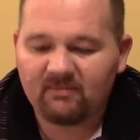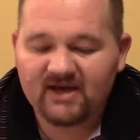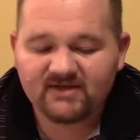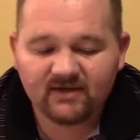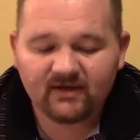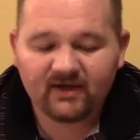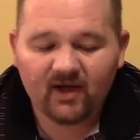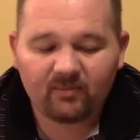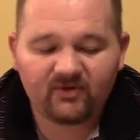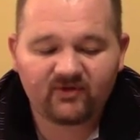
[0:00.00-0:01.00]
Basically,
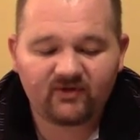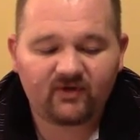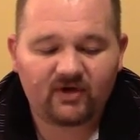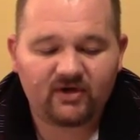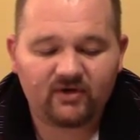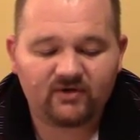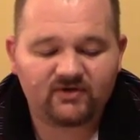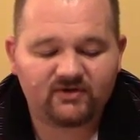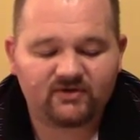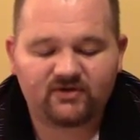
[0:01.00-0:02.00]
compasses are
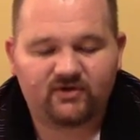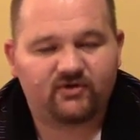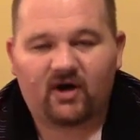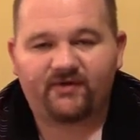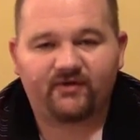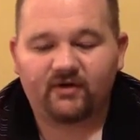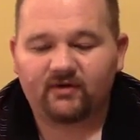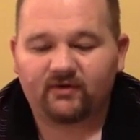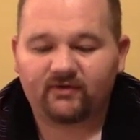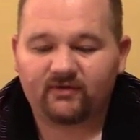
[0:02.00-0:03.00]
used to draw
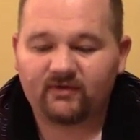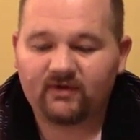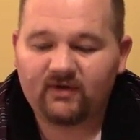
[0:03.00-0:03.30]
circles.